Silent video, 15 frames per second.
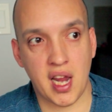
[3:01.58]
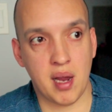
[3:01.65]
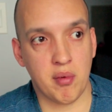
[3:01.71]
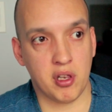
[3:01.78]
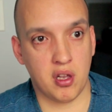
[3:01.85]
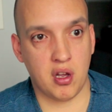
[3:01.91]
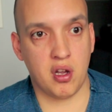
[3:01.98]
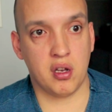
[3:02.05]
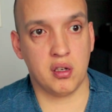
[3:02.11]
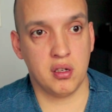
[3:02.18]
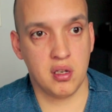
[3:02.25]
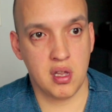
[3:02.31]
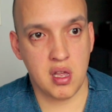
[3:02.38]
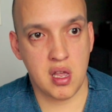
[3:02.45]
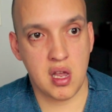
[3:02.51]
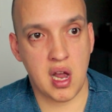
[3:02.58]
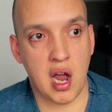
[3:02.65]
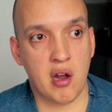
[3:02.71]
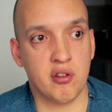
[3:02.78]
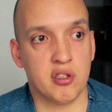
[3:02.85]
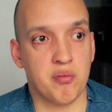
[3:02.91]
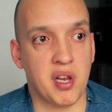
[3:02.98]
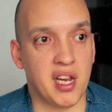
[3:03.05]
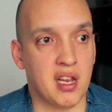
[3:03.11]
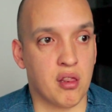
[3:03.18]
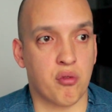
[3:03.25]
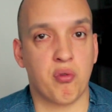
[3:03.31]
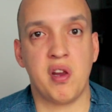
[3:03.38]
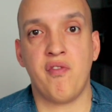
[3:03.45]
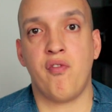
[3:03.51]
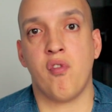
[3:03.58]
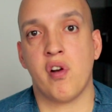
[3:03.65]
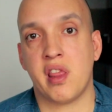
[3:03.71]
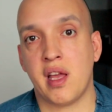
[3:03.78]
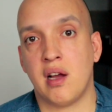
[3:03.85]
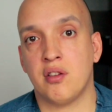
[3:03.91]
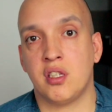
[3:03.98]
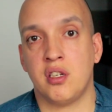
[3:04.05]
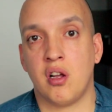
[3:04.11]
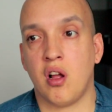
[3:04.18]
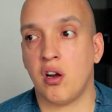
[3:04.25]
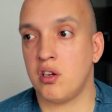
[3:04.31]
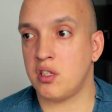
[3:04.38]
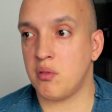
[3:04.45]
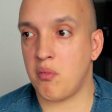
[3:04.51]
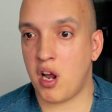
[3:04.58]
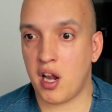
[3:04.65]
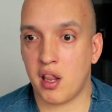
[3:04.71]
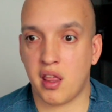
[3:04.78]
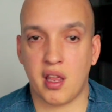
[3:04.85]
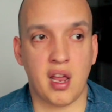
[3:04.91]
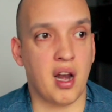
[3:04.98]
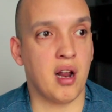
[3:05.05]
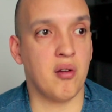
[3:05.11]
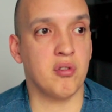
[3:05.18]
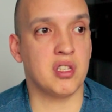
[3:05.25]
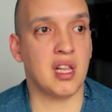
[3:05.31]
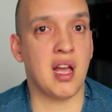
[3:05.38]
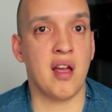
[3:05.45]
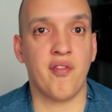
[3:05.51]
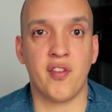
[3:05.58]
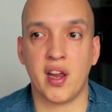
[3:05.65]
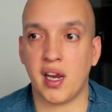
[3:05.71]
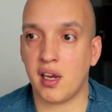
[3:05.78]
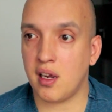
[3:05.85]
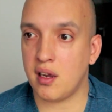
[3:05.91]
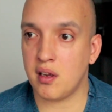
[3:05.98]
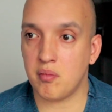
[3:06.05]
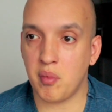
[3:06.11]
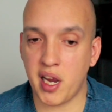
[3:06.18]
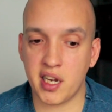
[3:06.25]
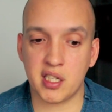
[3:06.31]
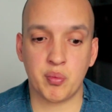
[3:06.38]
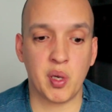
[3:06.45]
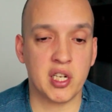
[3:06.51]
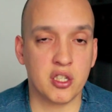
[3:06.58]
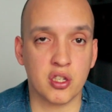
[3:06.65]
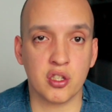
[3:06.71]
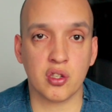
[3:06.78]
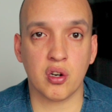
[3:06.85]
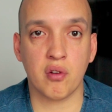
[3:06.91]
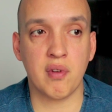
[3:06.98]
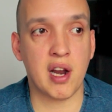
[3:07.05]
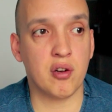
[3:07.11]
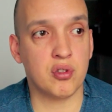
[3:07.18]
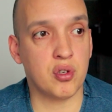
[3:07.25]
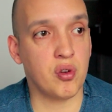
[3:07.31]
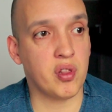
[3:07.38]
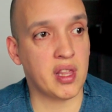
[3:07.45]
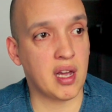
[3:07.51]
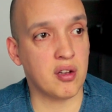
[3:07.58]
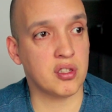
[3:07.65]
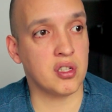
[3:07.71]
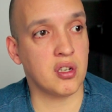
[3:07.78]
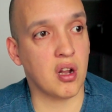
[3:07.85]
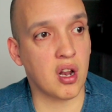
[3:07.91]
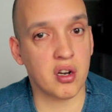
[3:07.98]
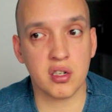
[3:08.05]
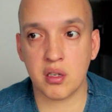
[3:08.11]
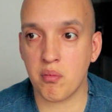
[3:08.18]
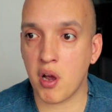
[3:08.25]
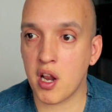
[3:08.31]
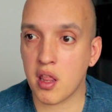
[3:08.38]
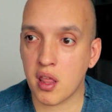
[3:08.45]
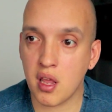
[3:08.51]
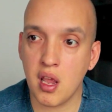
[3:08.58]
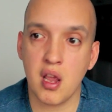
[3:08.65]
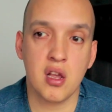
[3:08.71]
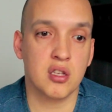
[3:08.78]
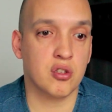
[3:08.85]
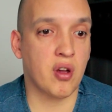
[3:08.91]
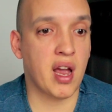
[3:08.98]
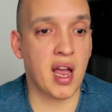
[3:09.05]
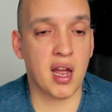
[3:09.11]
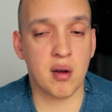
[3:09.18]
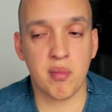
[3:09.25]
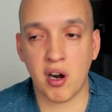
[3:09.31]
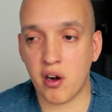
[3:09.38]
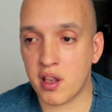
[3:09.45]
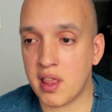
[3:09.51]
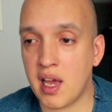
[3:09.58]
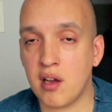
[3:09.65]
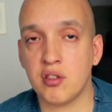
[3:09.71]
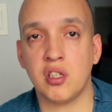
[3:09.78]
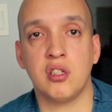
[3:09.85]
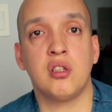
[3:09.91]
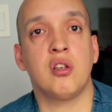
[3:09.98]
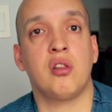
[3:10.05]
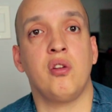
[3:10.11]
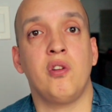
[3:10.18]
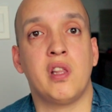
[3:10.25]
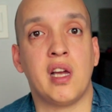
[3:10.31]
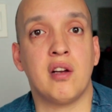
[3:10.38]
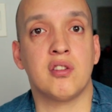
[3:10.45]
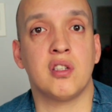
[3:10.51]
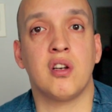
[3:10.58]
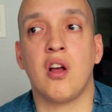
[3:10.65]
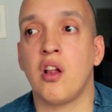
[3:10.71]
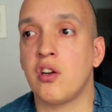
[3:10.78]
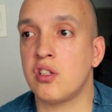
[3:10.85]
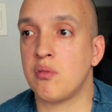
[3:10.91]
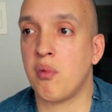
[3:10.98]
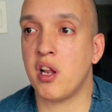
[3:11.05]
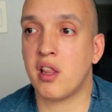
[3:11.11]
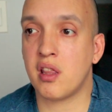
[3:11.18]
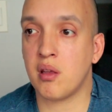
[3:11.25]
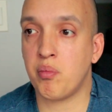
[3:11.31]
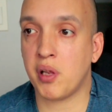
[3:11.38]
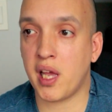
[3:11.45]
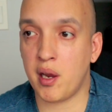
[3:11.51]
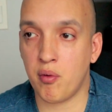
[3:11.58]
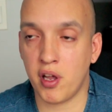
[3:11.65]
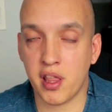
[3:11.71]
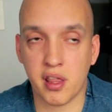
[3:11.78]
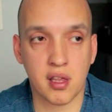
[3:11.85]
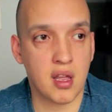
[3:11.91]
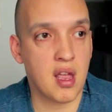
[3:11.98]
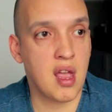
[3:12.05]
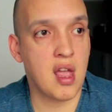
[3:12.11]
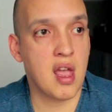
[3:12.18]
came along, I was making $3,000 to $4,000 a month and I was laughing. My expenses are around $2,000 a month, so I had about $1,000 to $2,000 a month to play with.